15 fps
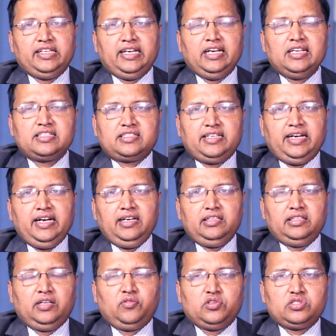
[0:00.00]
real estate,
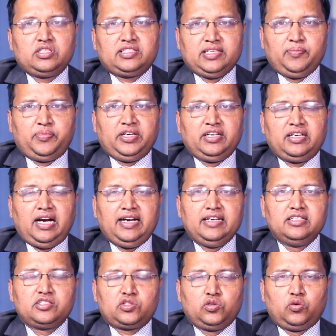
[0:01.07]
there was a separate
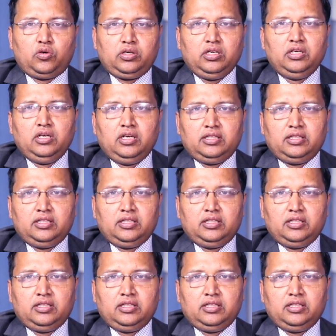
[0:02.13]
guidance note.